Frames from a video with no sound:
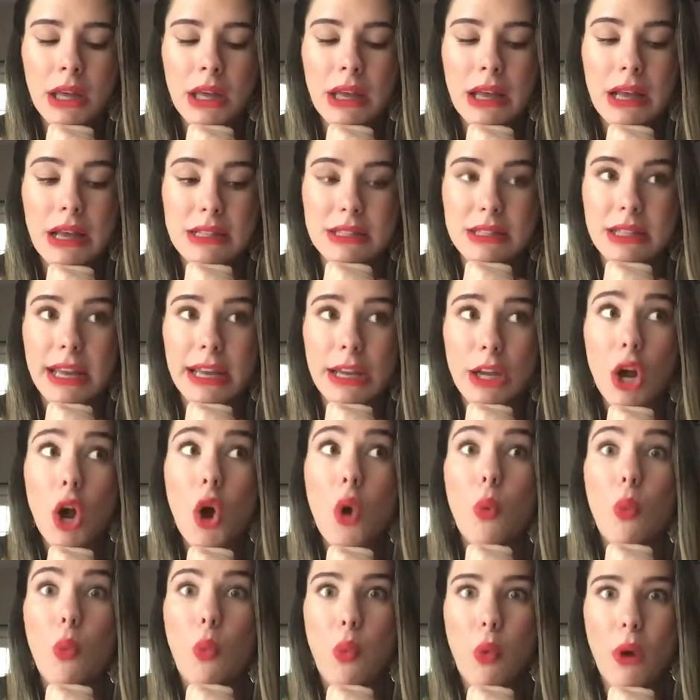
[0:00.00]
is like
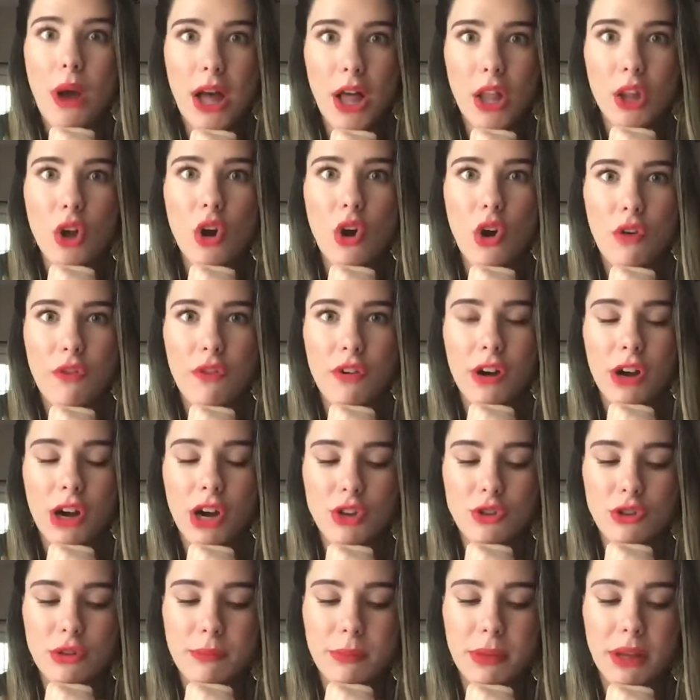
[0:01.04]
well over
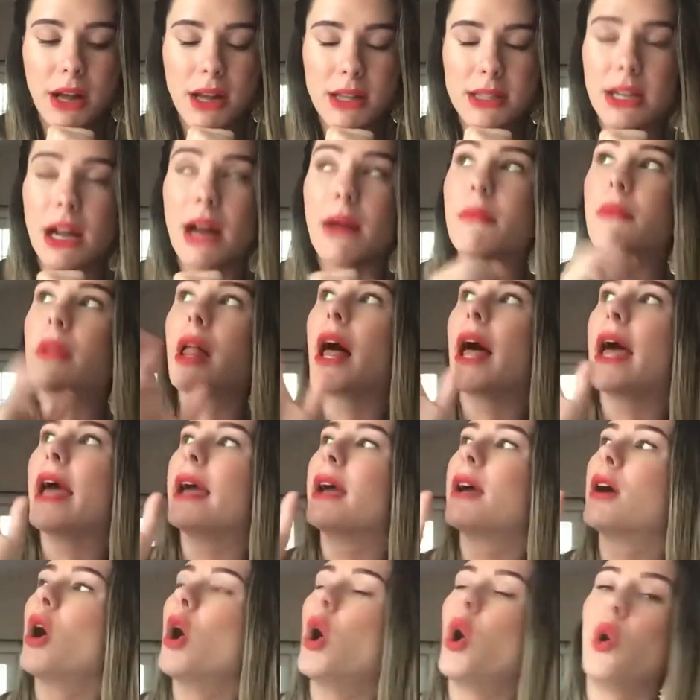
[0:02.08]
$100. I'm like,
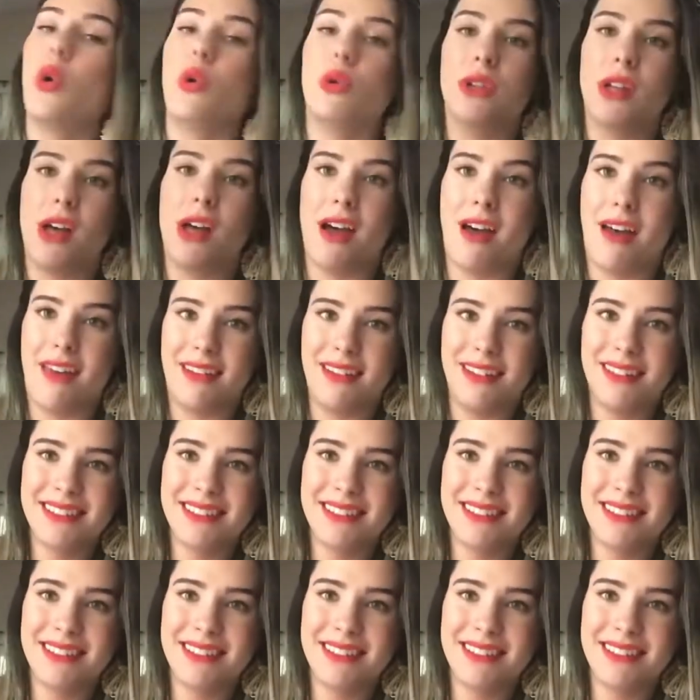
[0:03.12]
hold on.